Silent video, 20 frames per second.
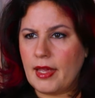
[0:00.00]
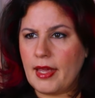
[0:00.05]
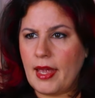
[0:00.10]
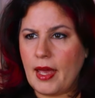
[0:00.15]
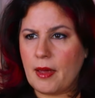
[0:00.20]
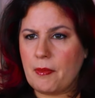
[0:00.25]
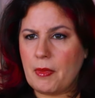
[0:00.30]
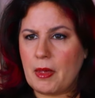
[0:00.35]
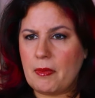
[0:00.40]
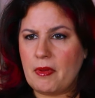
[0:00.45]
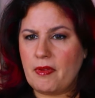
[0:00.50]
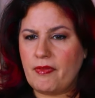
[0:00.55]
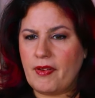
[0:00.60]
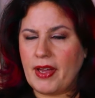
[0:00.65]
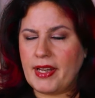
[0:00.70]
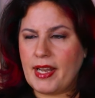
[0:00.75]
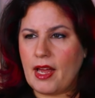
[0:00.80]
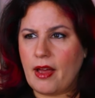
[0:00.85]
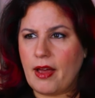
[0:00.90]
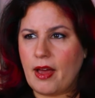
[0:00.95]
Yeah, maybe
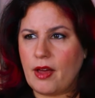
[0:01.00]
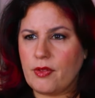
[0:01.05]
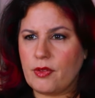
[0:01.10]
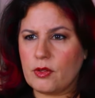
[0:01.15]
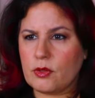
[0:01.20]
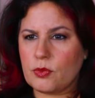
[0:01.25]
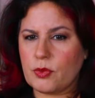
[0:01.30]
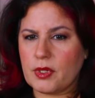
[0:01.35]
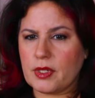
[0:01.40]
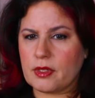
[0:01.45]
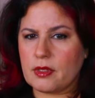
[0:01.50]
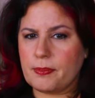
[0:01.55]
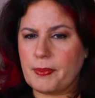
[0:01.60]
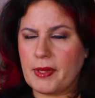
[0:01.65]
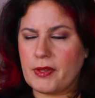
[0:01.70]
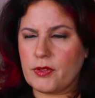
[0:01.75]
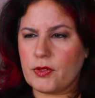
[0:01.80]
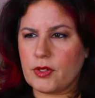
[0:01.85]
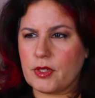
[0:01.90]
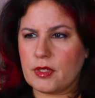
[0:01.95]
find out how this works,
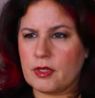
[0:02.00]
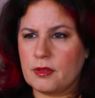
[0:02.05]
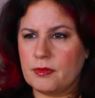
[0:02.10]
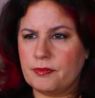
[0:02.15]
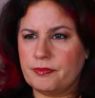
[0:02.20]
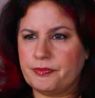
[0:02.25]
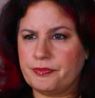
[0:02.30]
Spencer.